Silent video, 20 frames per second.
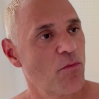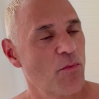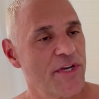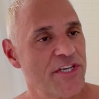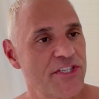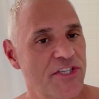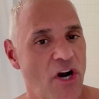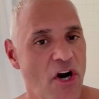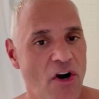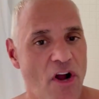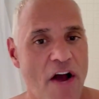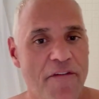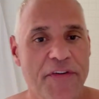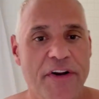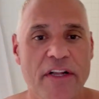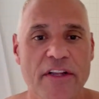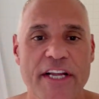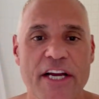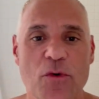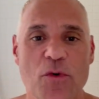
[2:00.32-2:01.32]
we start off in a
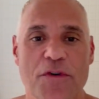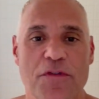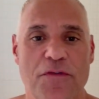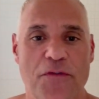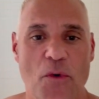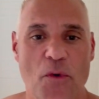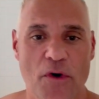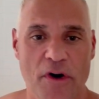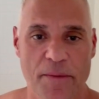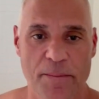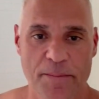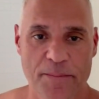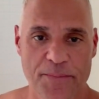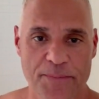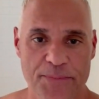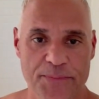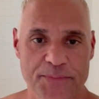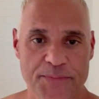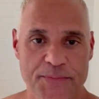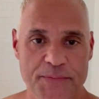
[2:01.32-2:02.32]
liquid form,
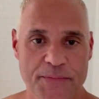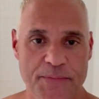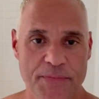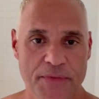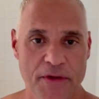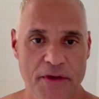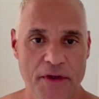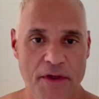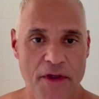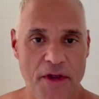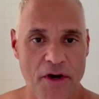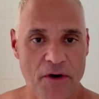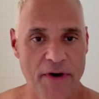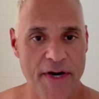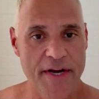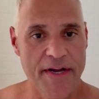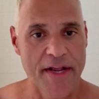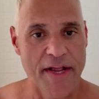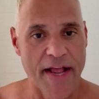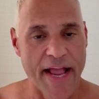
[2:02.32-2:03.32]

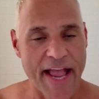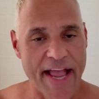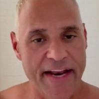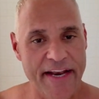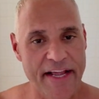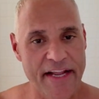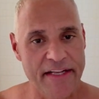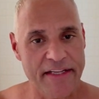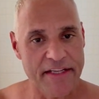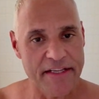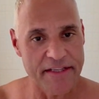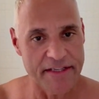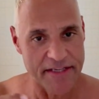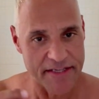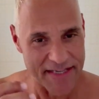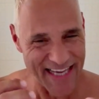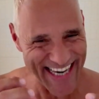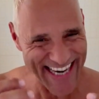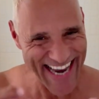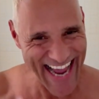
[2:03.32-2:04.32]
right? And then
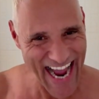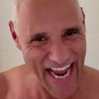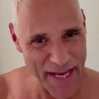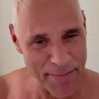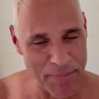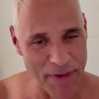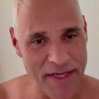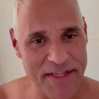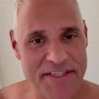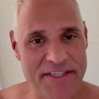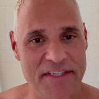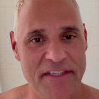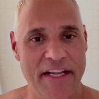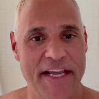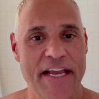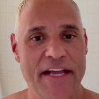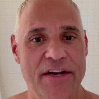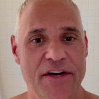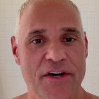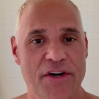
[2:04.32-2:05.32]
9 months
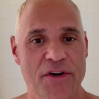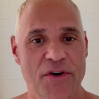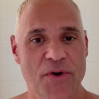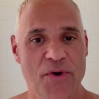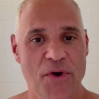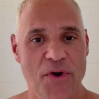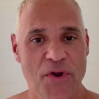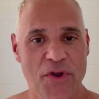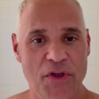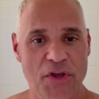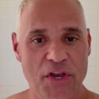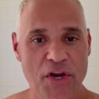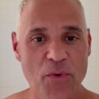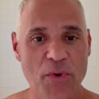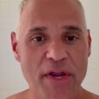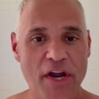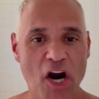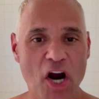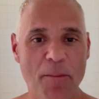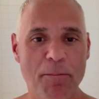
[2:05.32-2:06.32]
later, here
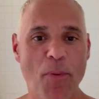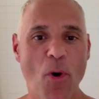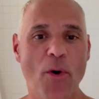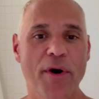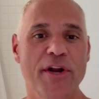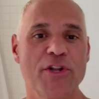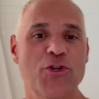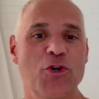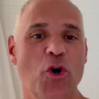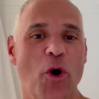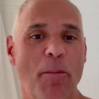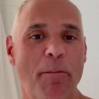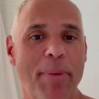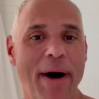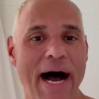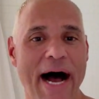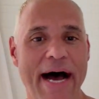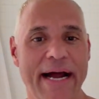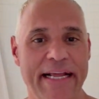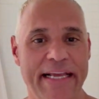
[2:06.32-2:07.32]
we are born into a
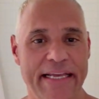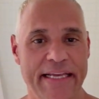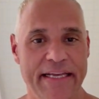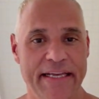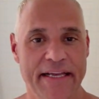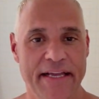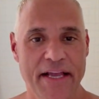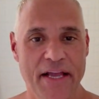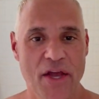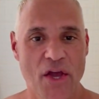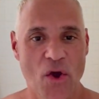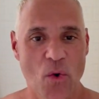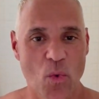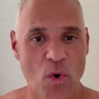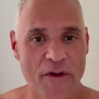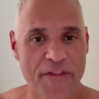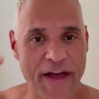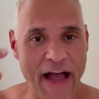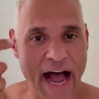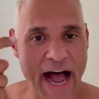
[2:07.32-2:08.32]
body
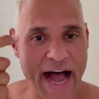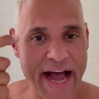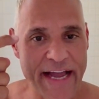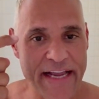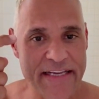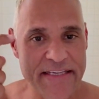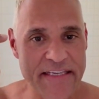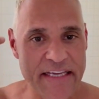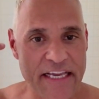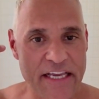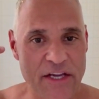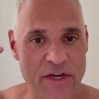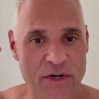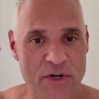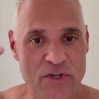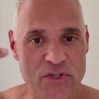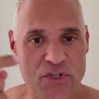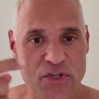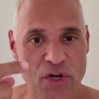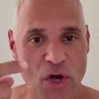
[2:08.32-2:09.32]
with eyes,
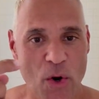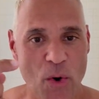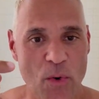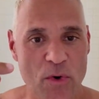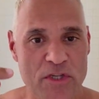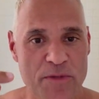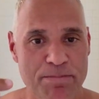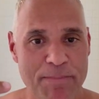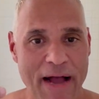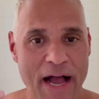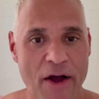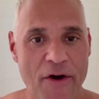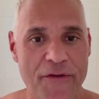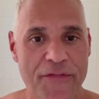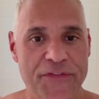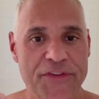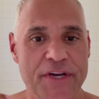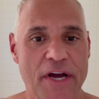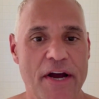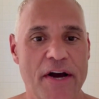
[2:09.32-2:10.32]
ears, nose,
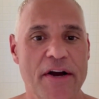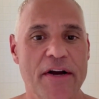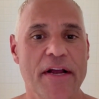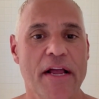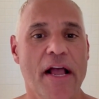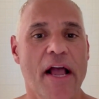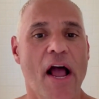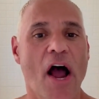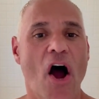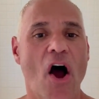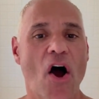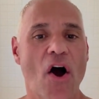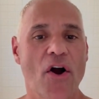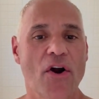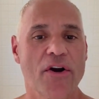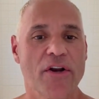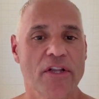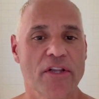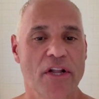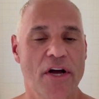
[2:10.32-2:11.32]
mouth, tongue,
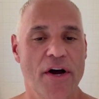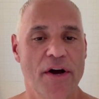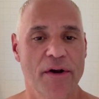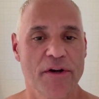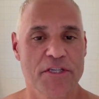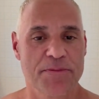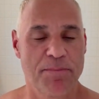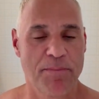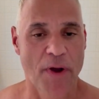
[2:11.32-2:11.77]
heart, lungs,